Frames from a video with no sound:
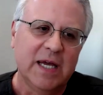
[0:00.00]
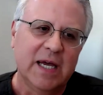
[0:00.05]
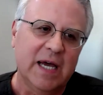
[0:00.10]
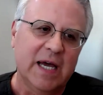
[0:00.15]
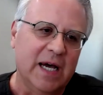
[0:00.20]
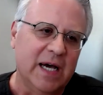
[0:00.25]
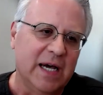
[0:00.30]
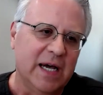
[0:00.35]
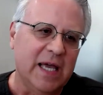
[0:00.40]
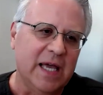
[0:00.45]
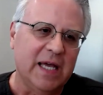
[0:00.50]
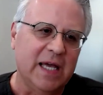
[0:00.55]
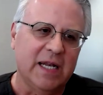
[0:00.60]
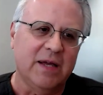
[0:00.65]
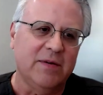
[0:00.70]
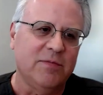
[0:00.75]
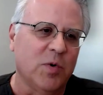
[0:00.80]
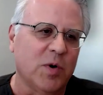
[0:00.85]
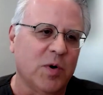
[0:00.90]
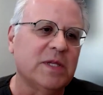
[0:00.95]
and
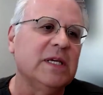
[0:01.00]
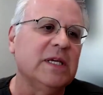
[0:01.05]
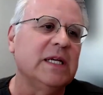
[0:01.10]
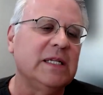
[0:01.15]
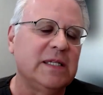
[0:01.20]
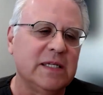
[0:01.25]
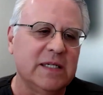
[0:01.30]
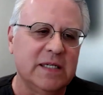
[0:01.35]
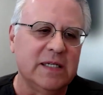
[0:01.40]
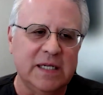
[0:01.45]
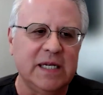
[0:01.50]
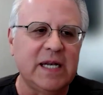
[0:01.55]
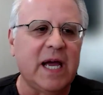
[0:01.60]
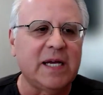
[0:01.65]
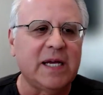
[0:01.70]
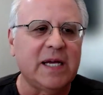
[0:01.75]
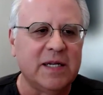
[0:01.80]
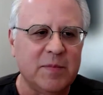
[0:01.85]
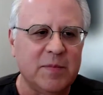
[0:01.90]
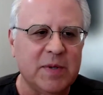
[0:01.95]
I've worked in
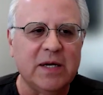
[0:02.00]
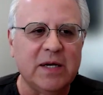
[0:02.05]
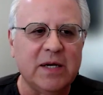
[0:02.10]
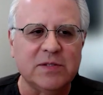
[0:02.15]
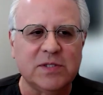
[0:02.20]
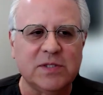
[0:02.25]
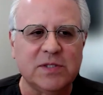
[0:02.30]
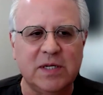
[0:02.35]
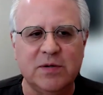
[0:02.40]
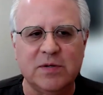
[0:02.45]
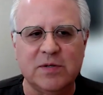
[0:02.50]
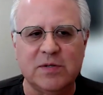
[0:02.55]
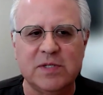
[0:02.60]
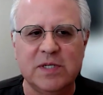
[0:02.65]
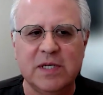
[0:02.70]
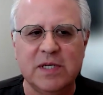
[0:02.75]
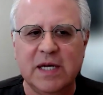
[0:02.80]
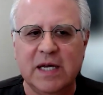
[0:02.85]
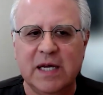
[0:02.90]
academic health centers.